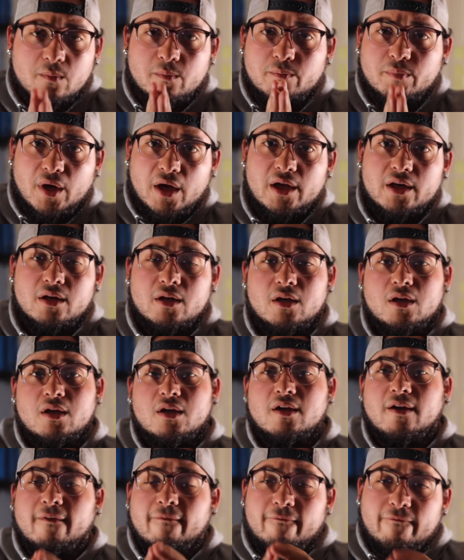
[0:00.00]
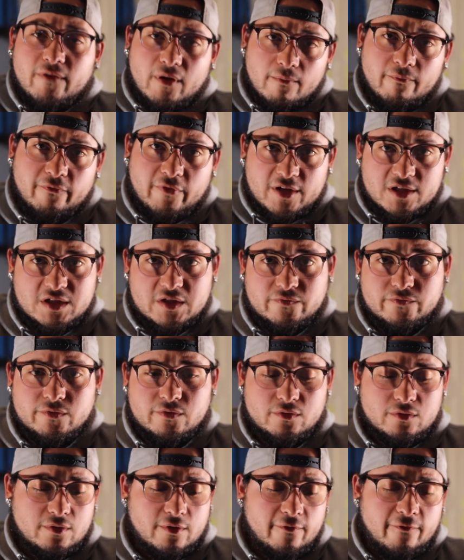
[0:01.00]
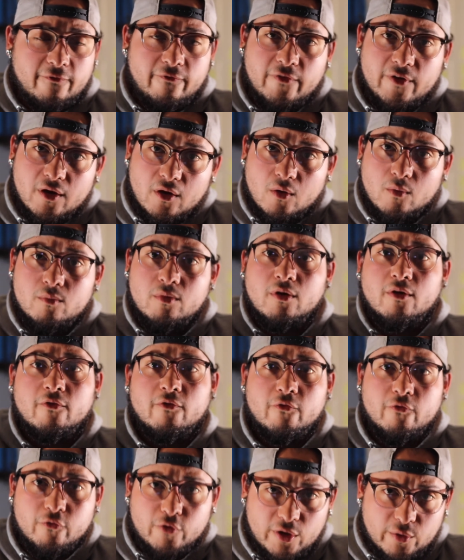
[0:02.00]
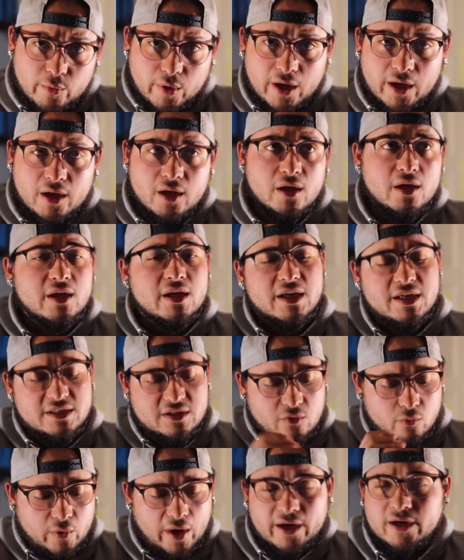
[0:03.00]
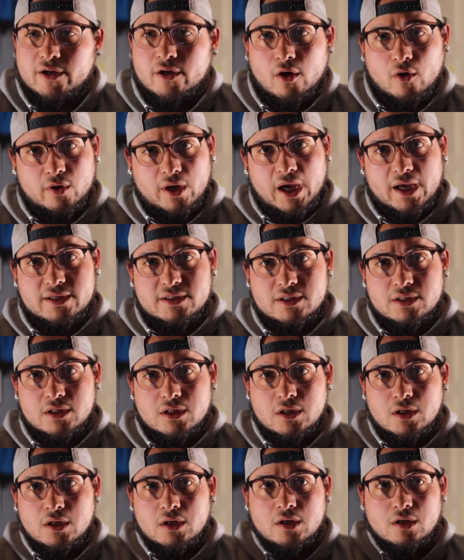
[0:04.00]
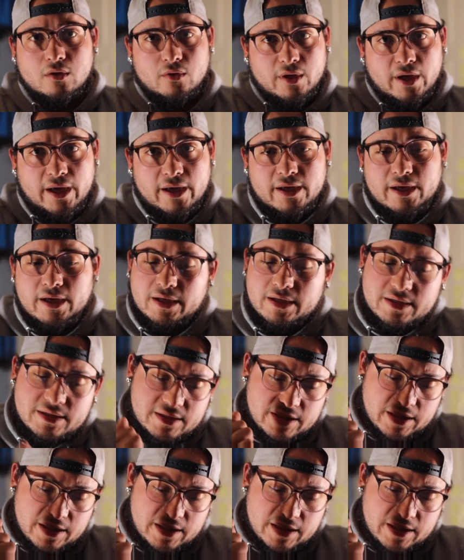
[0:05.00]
But film festival, film freeway is the way to go, guys. Okay, it is